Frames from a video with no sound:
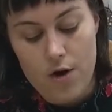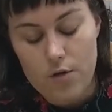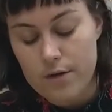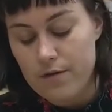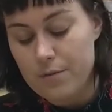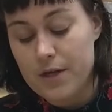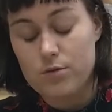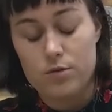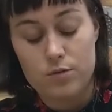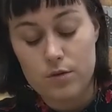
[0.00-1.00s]
you live in a place
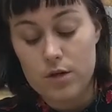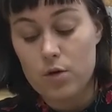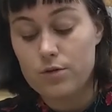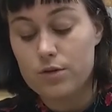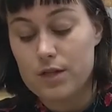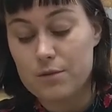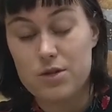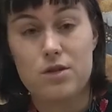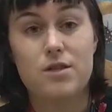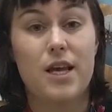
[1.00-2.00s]
with really colder
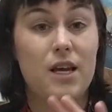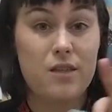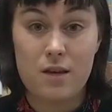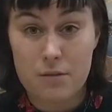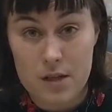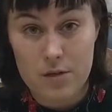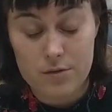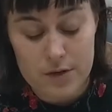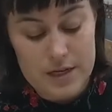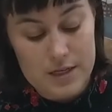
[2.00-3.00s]
temperatures, anything below
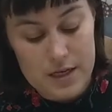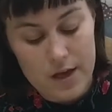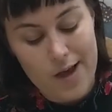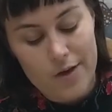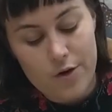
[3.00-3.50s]
freezing,